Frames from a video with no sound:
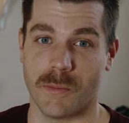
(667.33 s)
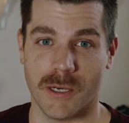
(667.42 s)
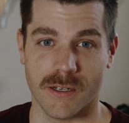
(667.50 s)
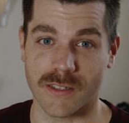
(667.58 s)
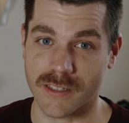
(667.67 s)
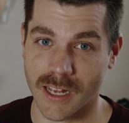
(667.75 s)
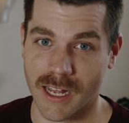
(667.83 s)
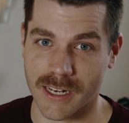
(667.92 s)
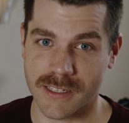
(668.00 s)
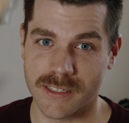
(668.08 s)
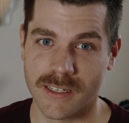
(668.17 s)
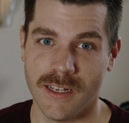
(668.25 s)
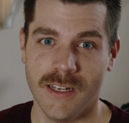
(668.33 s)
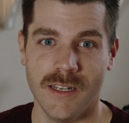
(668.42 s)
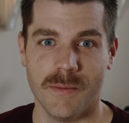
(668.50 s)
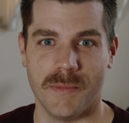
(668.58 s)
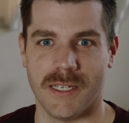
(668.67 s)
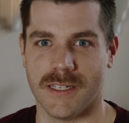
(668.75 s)
pair of socks,
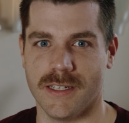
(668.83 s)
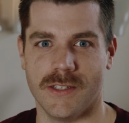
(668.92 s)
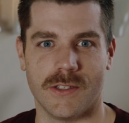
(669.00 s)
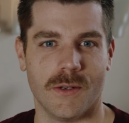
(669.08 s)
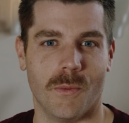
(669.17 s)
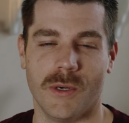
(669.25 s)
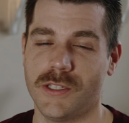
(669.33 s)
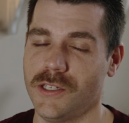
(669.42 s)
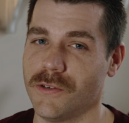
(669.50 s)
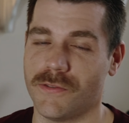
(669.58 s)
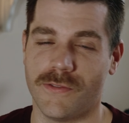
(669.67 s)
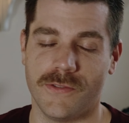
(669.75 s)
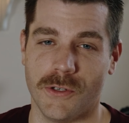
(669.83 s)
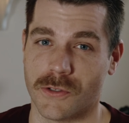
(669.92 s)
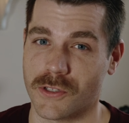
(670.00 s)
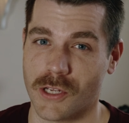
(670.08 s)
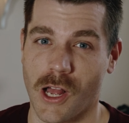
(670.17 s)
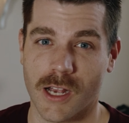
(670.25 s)
because once your
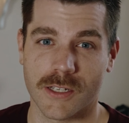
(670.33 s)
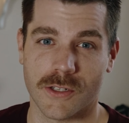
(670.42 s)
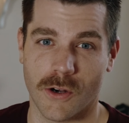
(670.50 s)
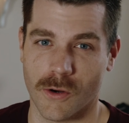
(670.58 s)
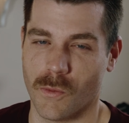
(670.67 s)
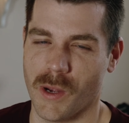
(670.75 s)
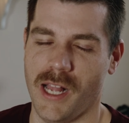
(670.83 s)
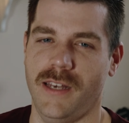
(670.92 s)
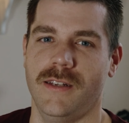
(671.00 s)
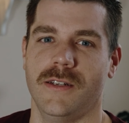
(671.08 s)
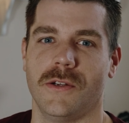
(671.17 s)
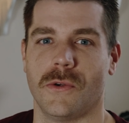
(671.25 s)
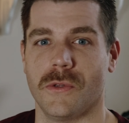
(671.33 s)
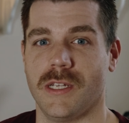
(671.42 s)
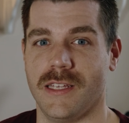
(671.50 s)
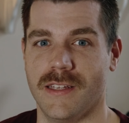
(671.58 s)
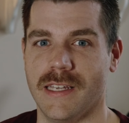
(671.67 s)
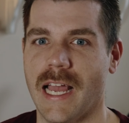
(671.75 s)
socks are wet early
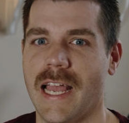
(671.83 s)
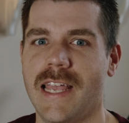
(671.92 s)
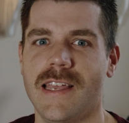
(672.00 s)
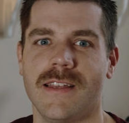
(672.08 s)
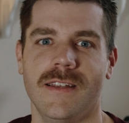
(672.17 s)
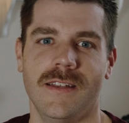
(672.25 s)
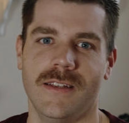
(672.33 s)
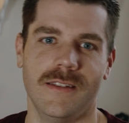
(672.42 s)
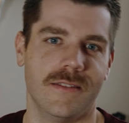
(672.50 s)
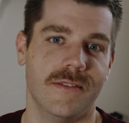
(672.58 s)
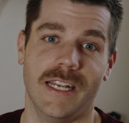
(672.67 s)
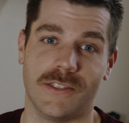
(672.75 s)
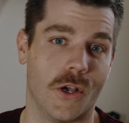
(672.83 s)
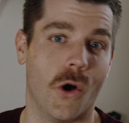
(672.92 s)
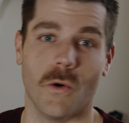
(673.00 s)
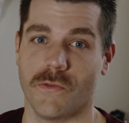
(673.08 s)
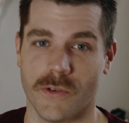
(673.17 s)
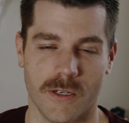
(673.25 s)
in the day, it's
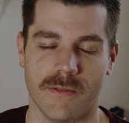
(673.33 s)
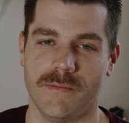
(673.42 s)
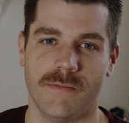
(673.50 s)
over.